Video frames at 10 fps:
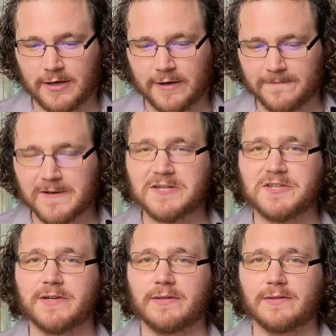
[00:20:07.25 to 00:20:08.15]

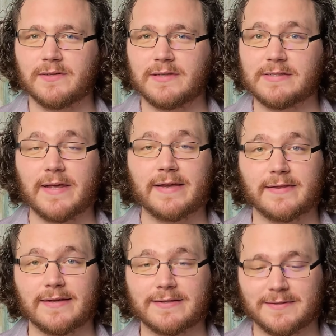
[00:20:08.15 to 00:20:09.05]
Fiction is like
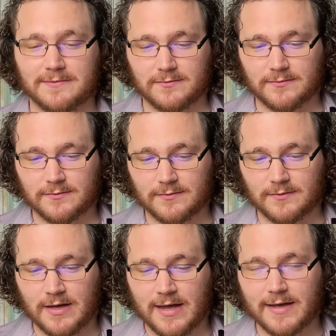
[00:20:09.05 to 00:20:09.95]
this.
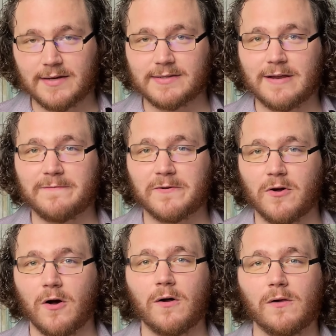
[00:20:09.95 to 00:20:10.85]
It is never
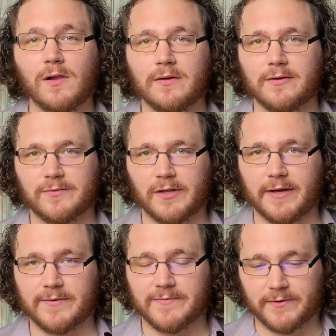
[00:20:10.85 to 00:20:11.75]
all of
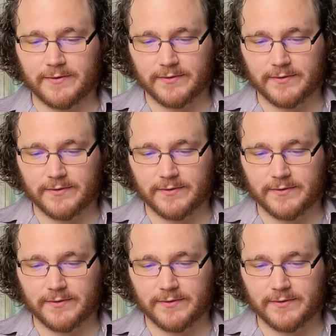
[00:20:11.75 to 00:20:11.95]
life.